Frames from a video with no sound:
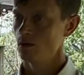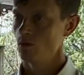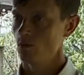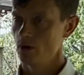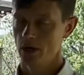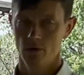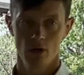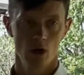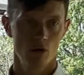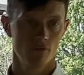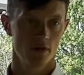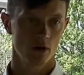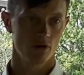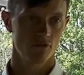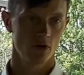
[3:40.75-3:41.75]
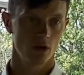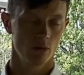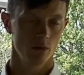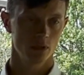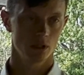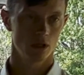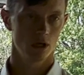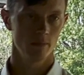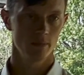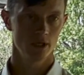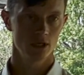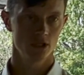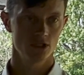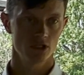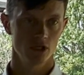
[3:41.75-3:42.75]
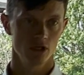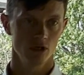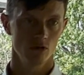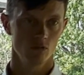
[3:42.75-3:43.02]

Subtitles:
we don't know if they were following the law because they